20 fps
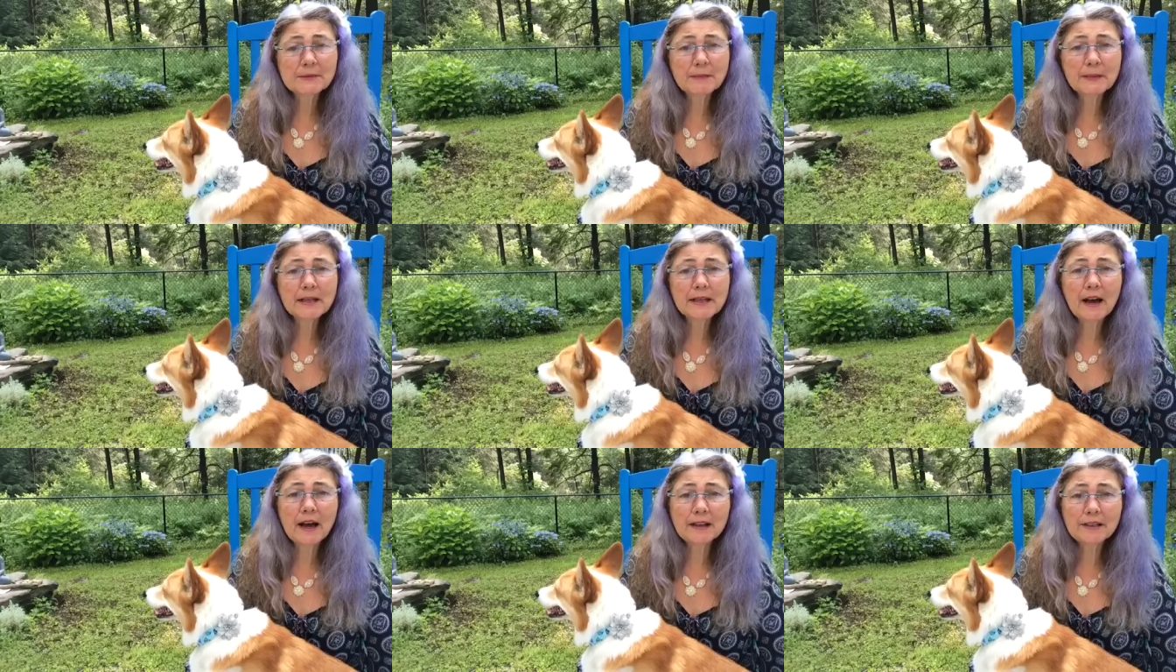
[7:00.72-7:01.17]

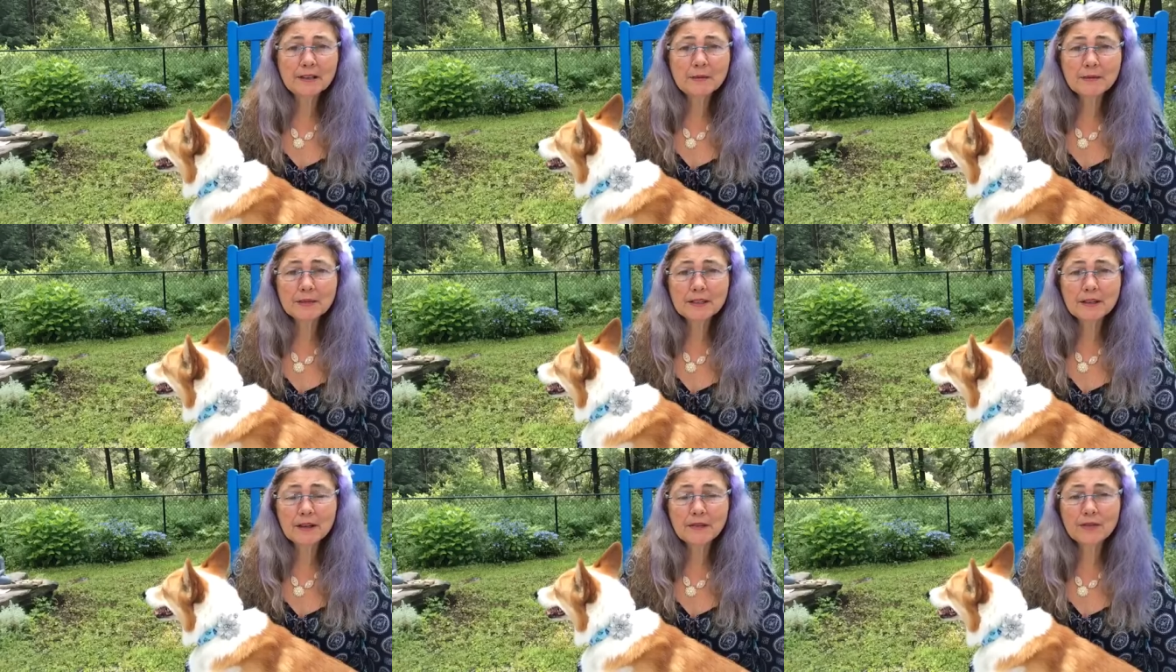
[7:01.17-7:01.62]
beyond
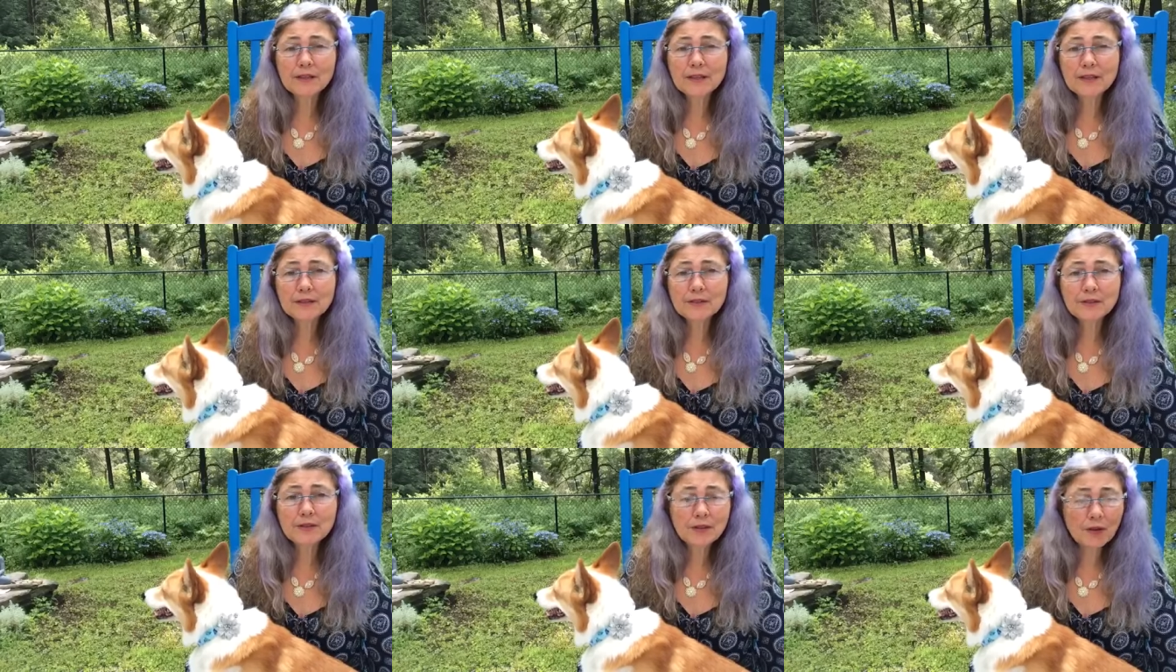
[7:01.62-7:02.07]
himself and
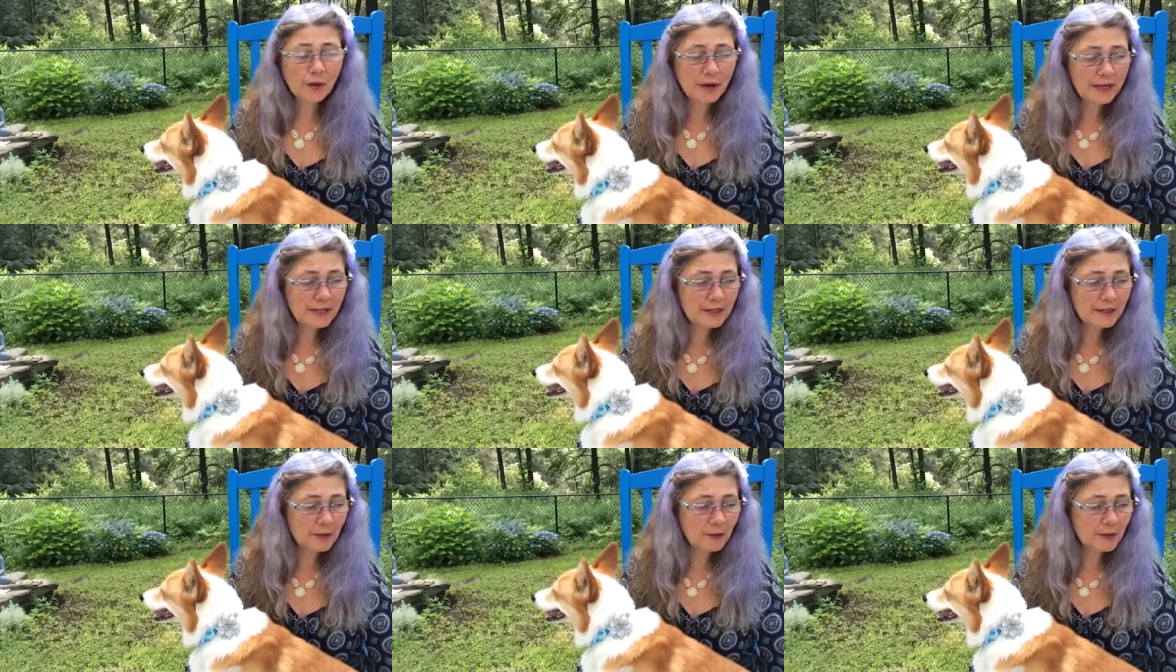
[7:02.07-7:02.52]
has no
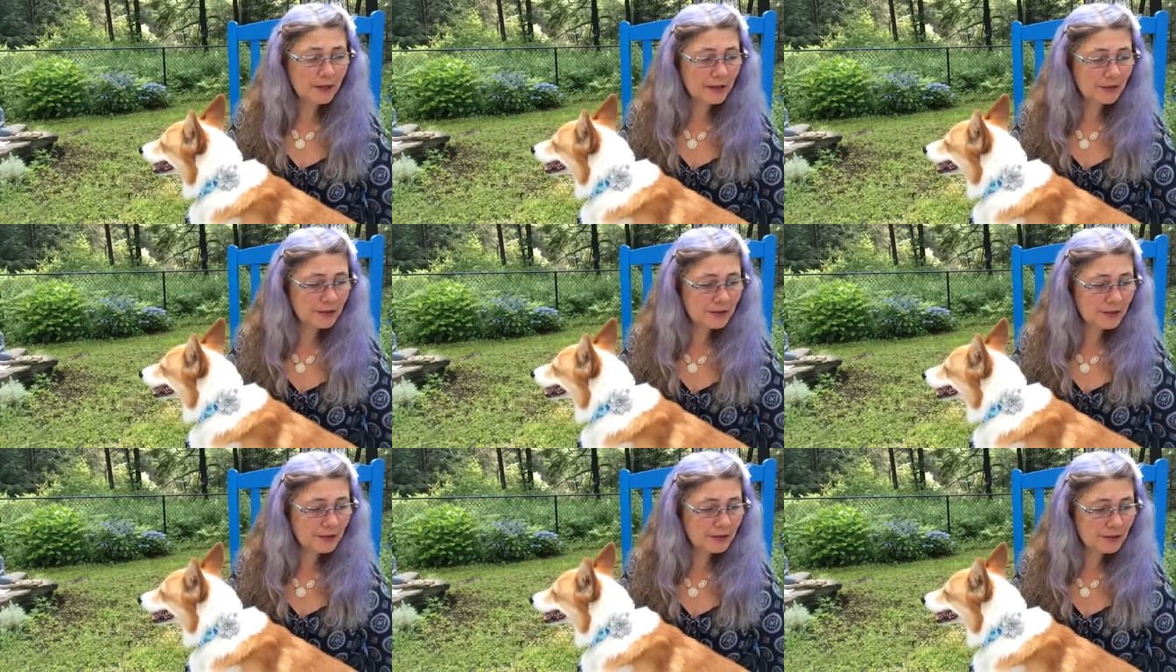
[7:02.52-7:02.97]
idea what
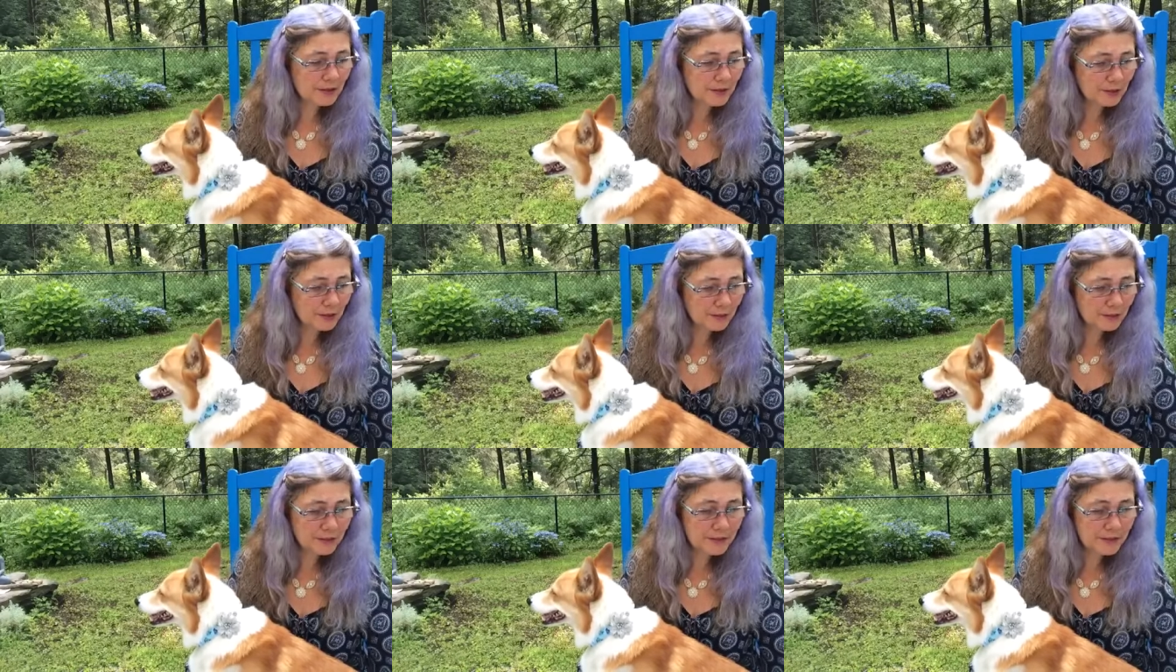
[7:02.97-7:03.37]
else to do.